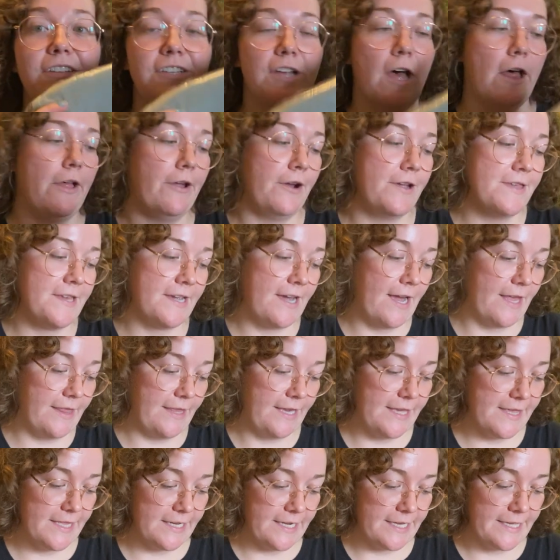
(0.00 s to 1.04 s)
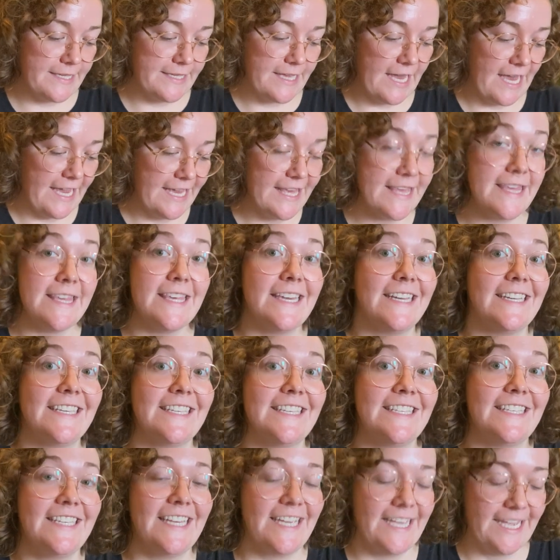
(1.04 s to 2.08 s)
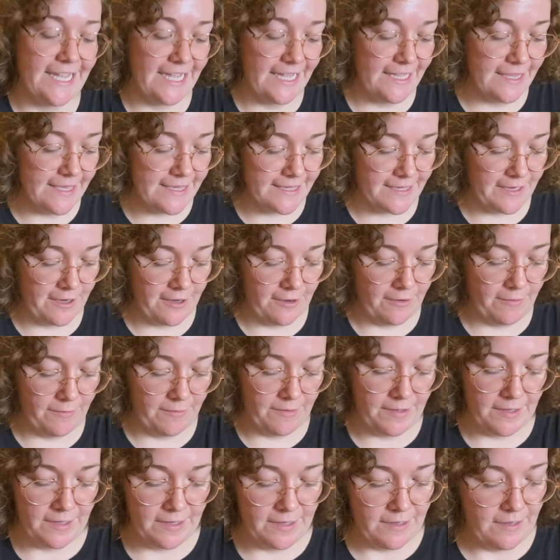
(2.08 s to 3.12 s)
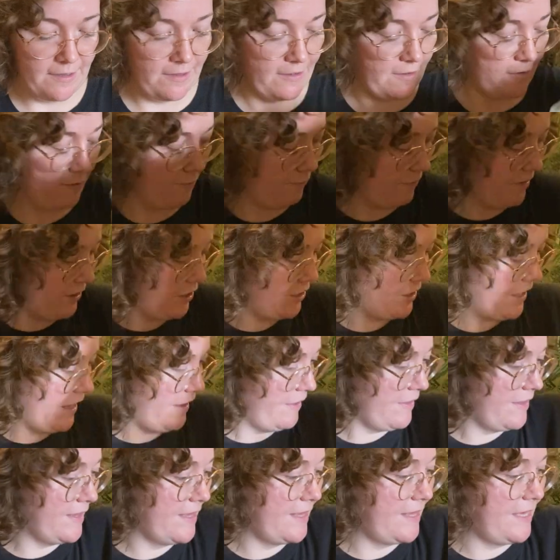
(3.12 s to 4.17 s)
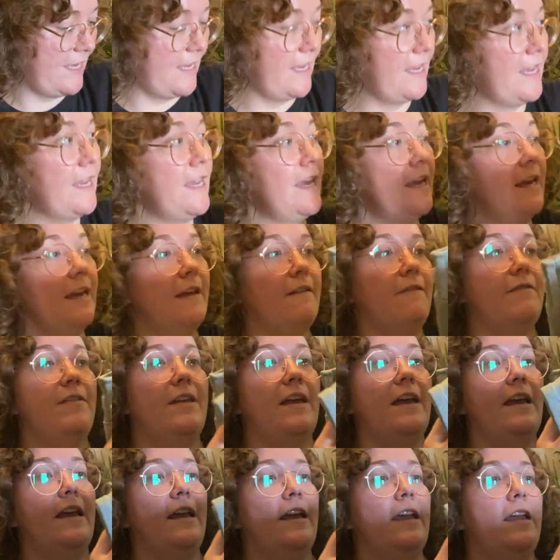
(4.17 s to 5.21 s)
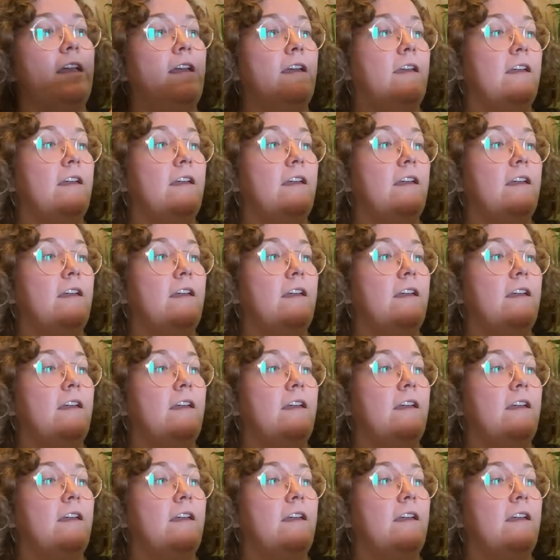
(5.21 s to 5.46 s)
I got these in a size 16, so we shall see if they